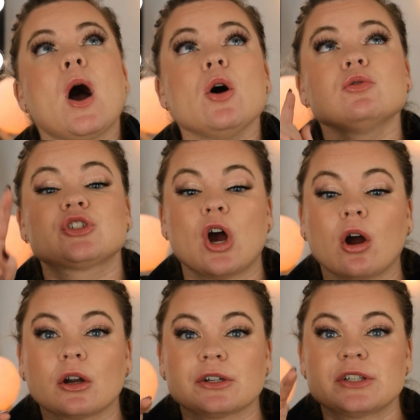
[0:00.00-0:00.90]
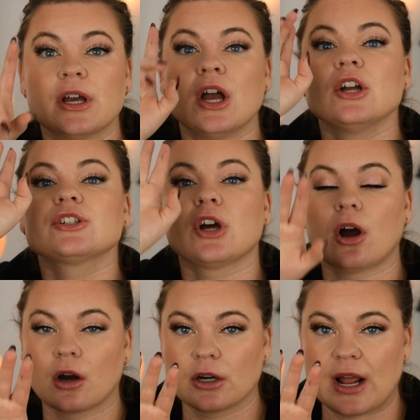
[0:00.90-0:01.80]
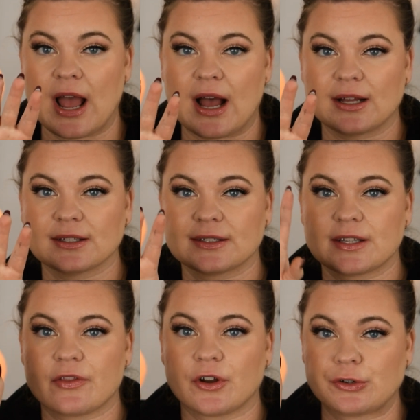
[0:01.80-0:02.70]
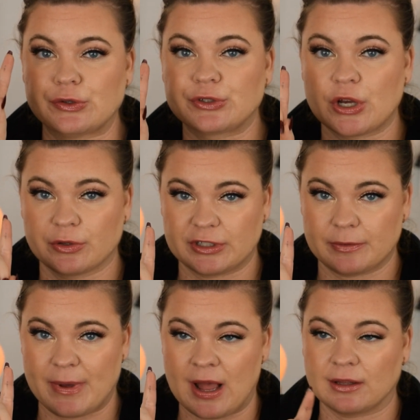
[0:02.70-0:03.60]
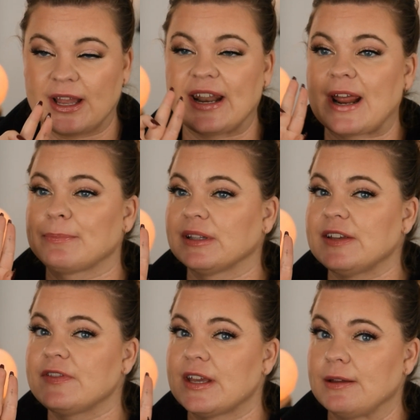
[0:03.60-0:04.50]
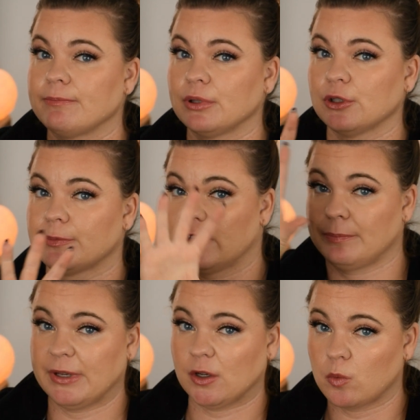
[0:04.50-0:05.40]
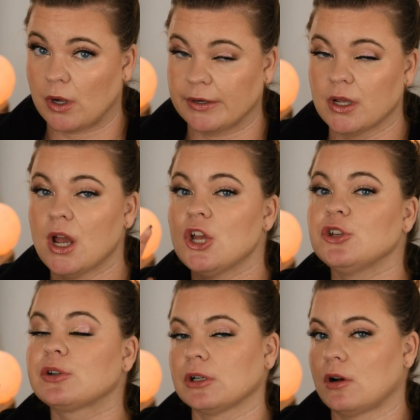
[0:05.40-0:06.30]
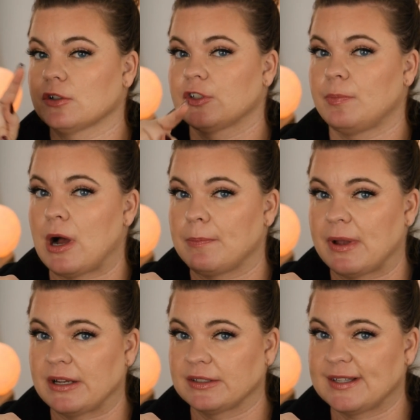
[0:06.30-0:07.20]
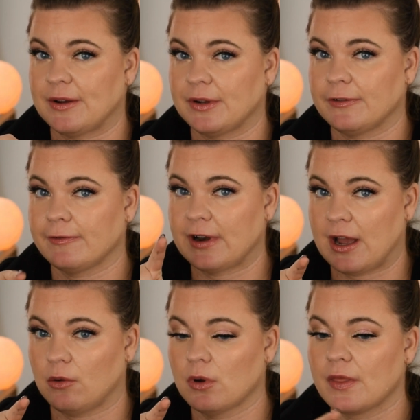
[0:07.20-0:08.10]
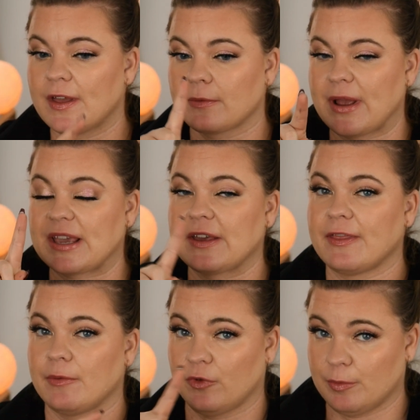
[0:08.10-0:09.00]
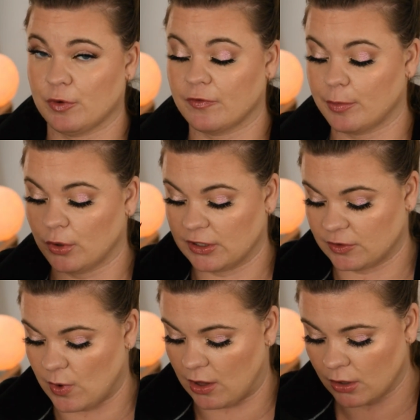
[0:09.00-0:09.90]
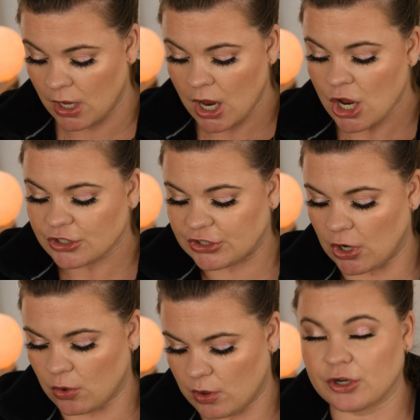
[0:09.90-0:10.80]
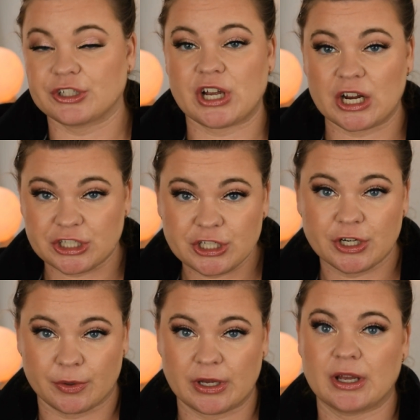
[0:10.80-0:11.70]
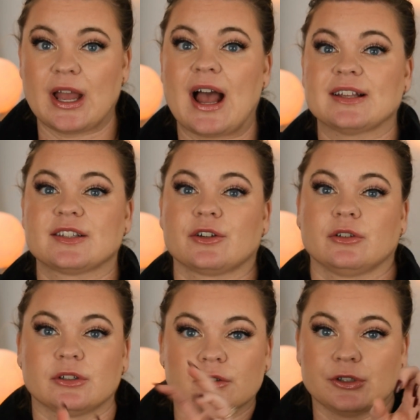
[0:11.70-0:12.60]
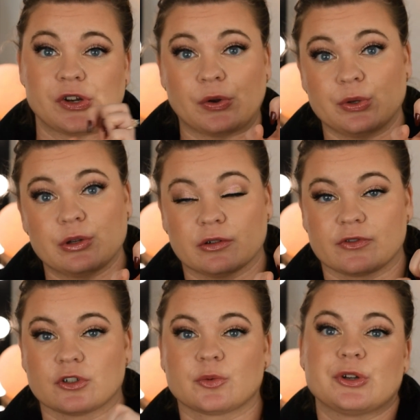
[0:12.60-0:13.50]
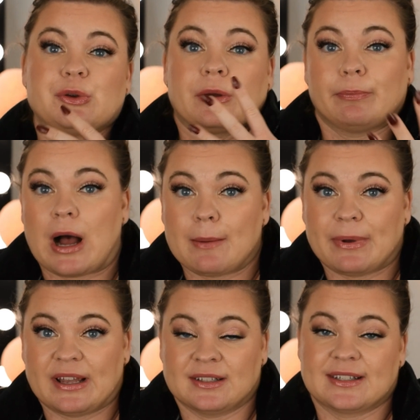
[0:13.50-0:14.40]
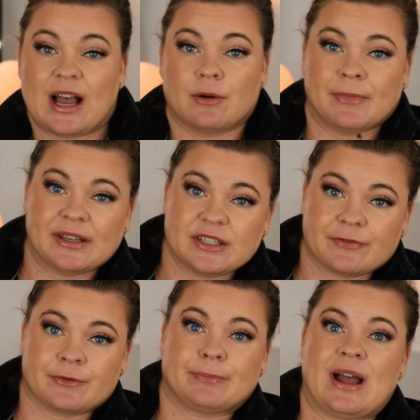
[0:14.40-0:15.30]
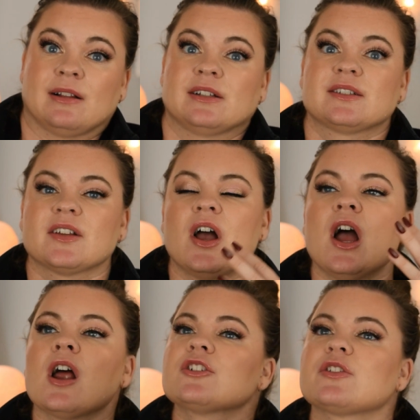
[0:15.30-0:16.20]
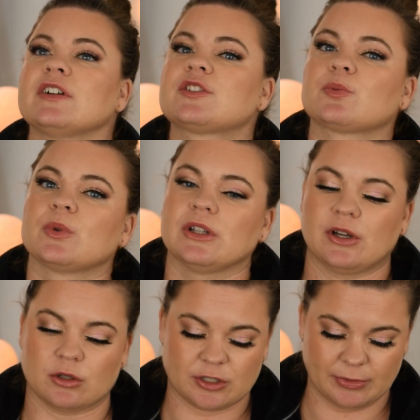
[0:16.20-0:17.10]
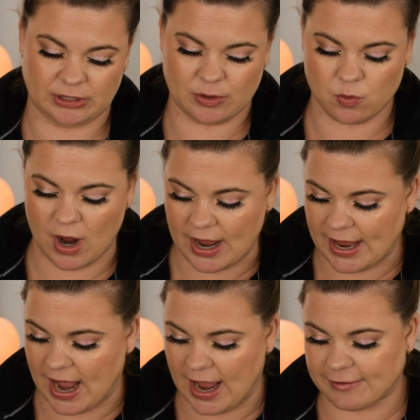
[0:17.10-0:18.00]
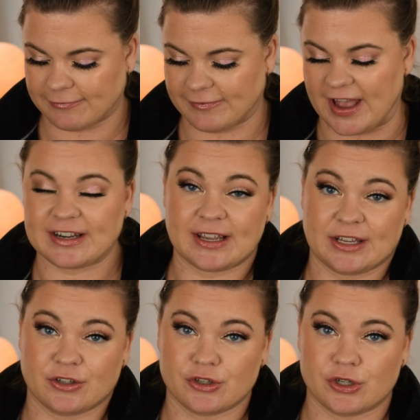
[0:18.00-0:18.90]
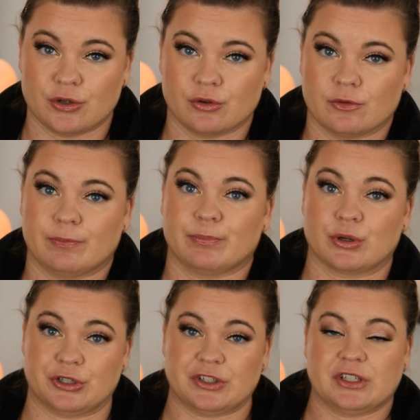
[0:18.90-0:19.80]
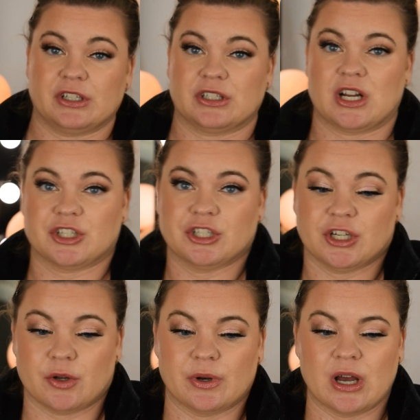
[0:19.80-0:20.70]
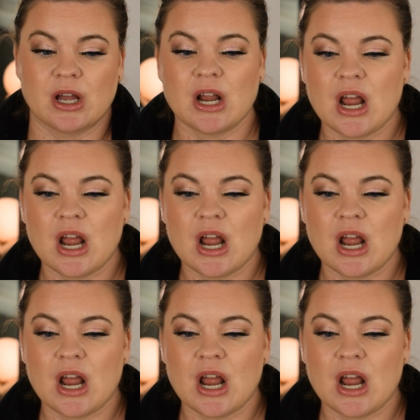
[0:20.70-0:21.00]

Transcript: Oh, Tarte. Tarte has their new Toasted palette, and I believe the In Bloom, the big one, you can also pop pans out of now. They're making them removable as well. So Natasha Denona has their little, you know, universe where you can pop pans out, make different palettes. So that's really ultimately why I fed into purchasing Natasha Denona.